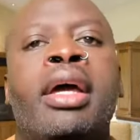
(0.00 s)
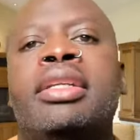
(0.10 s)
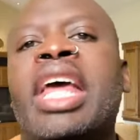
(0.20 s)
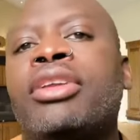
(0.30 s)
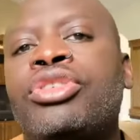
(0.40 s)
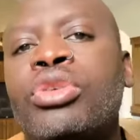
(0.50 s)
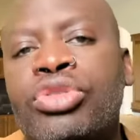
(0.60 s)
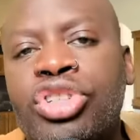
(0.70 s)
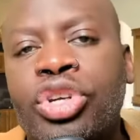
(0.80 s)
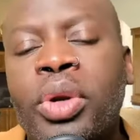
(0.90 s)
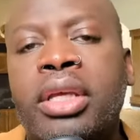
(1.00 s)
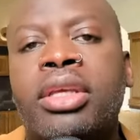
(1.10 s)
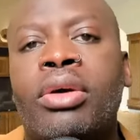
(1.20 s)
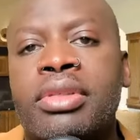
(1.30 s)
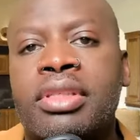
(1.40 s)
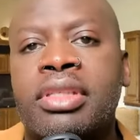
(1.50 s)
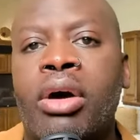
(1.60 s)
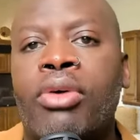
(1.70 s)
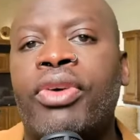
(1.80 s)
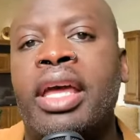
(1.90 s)
that you trick
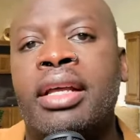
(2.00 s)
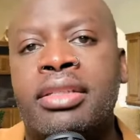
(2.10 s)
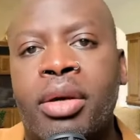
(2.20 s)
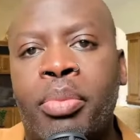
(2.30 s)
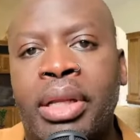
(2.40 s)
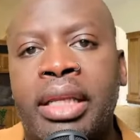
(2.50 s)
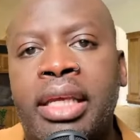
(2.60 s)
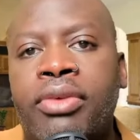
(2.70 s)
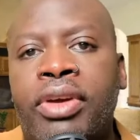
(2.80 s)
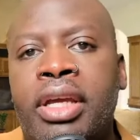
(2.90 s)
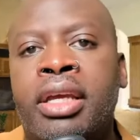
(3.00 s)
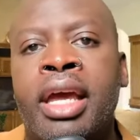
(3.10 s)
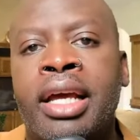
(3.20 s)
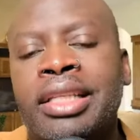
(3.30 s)
yourself into believing